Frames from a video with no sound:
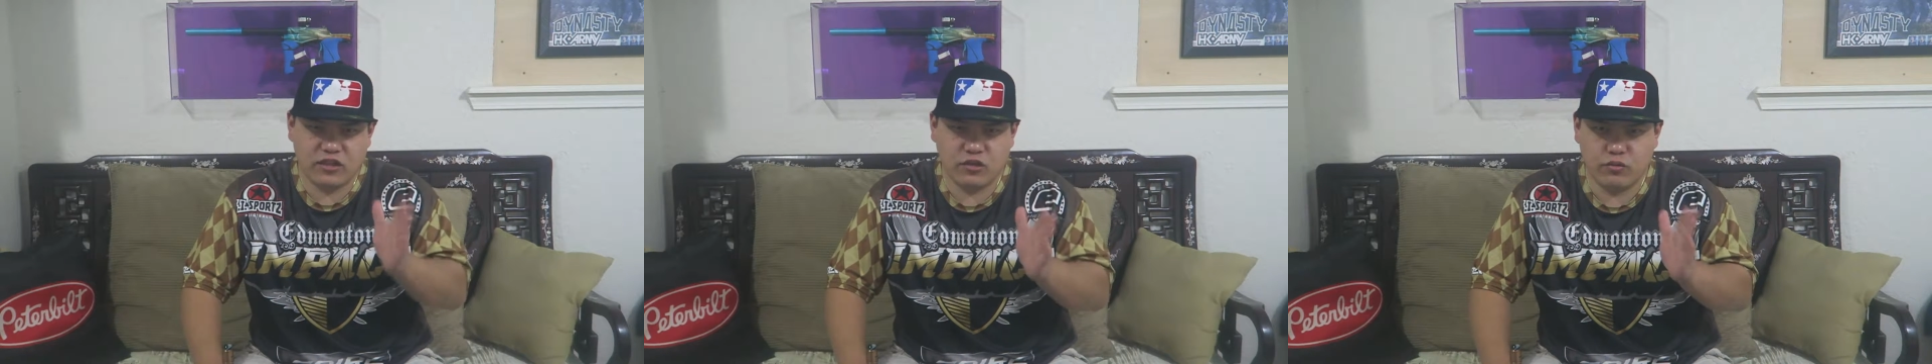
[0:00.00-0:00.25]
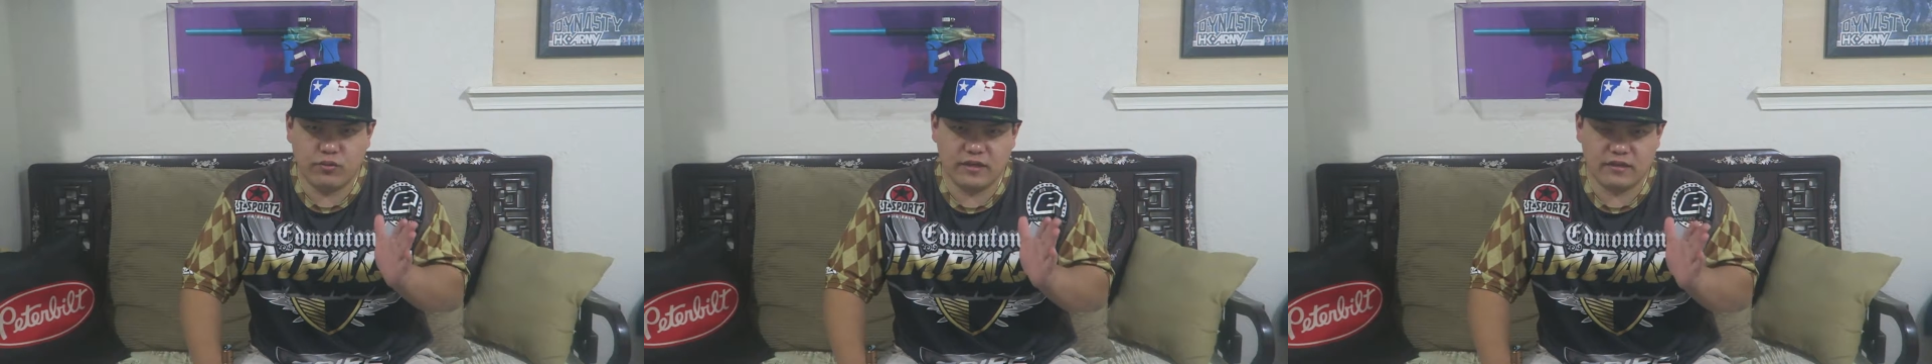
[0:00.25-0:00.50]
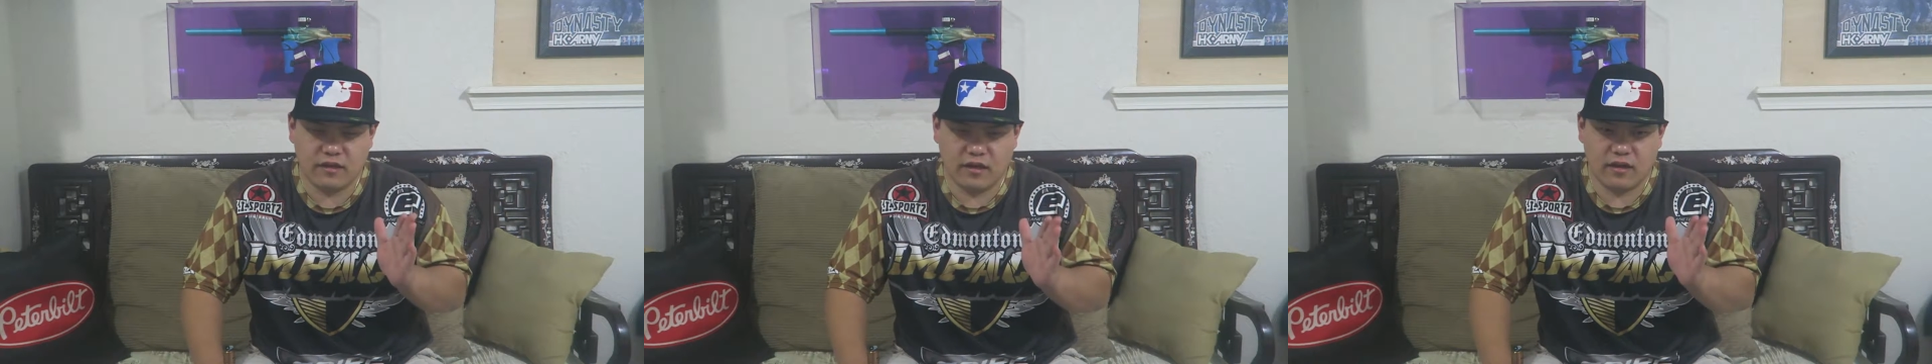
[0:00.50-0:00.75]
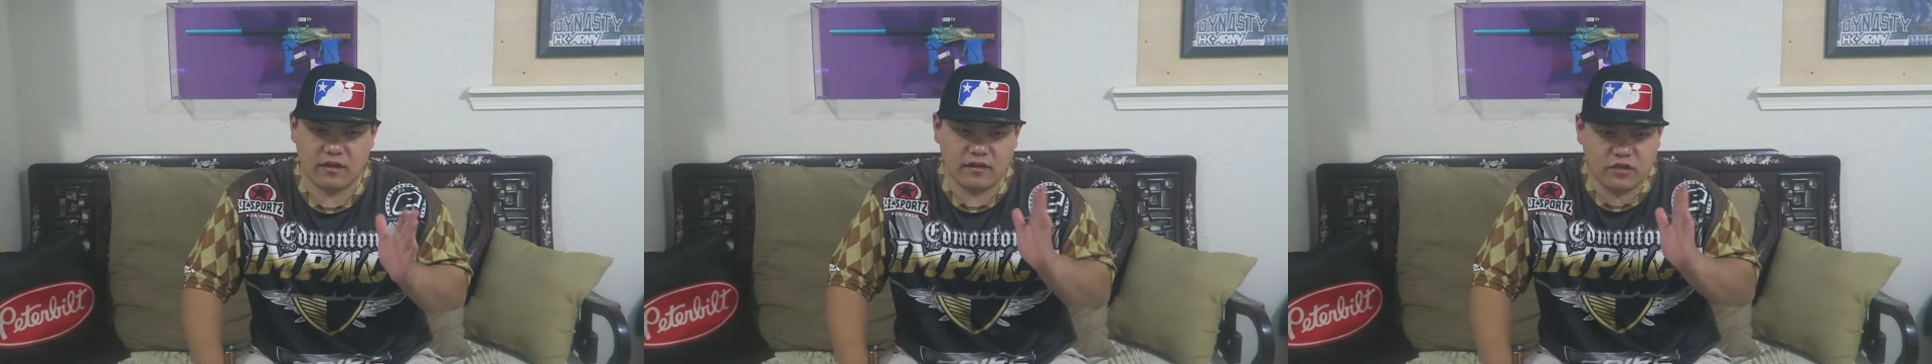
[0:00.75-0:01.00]
two weeks,
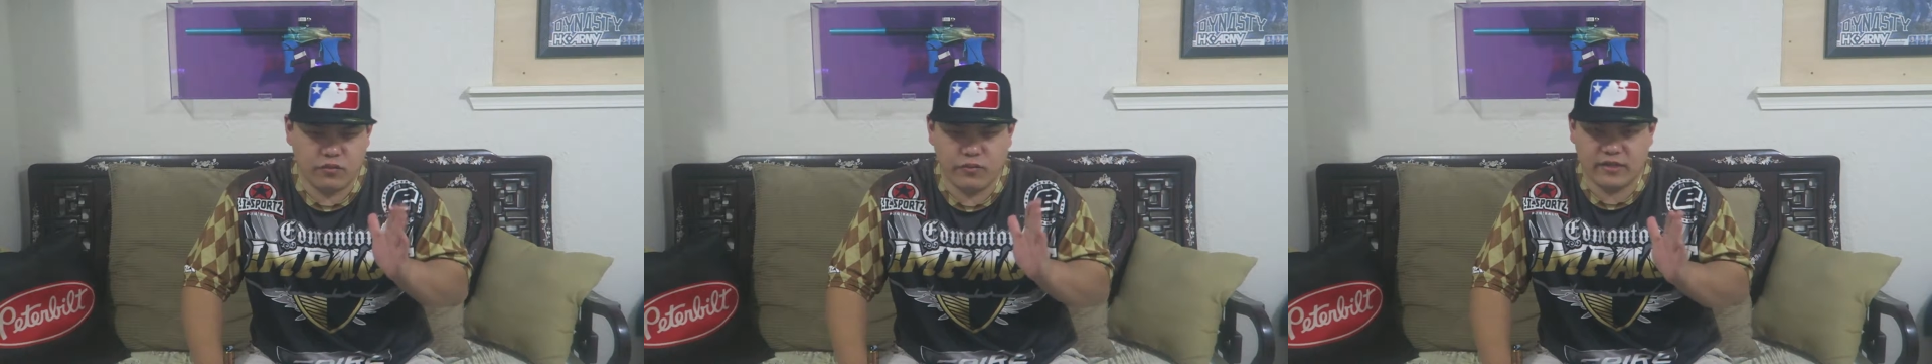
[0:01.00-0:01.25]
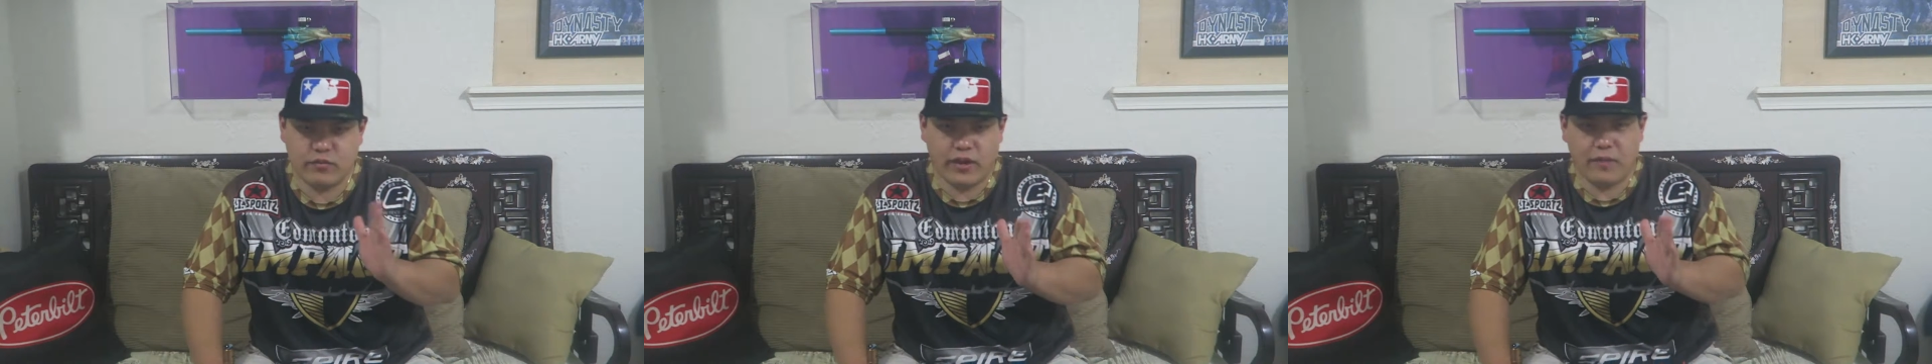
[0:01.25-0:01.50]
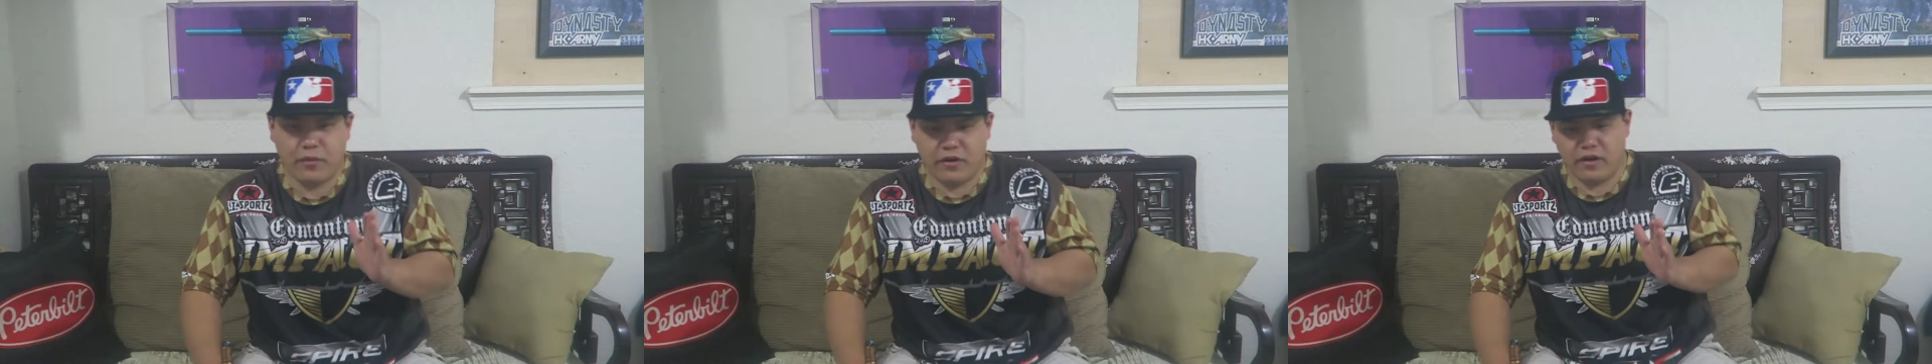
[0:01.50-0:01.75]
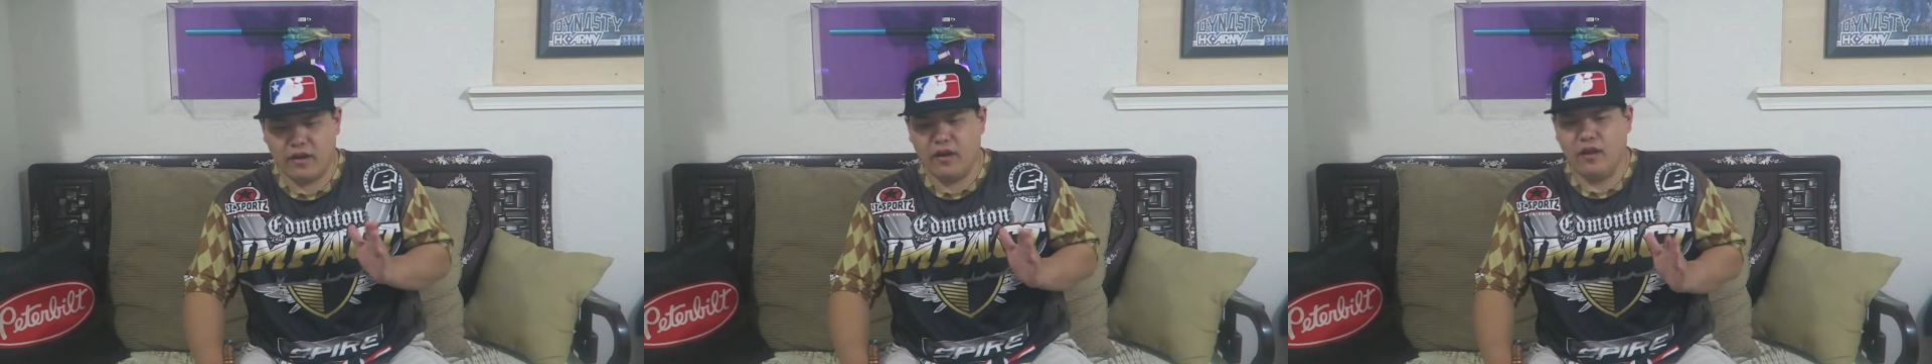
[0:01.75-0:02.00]
uh, two weeks waiting
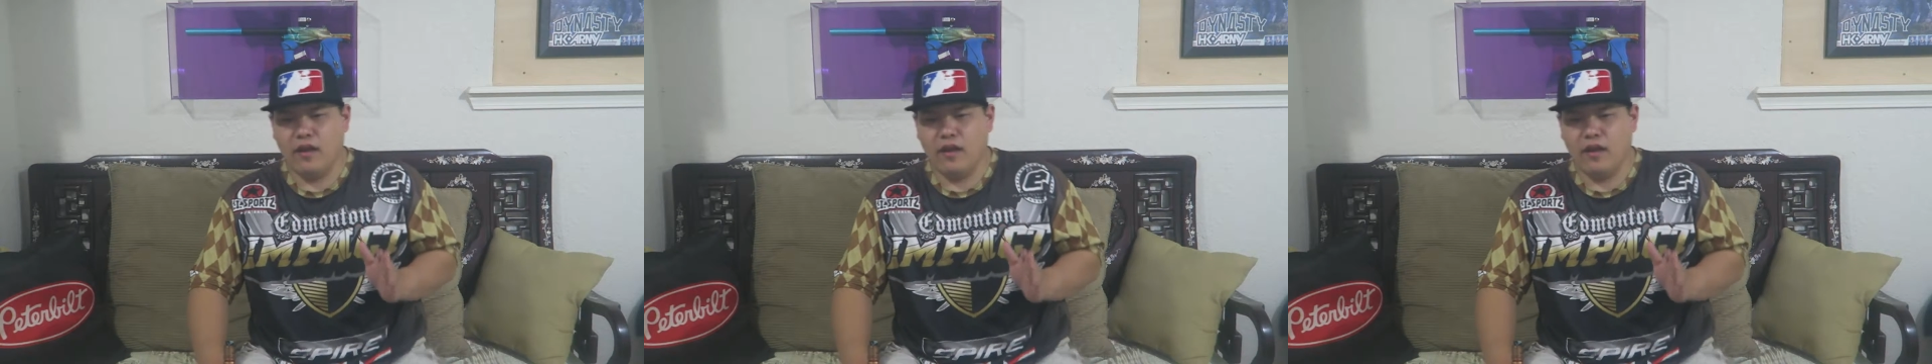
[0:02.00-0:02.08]
period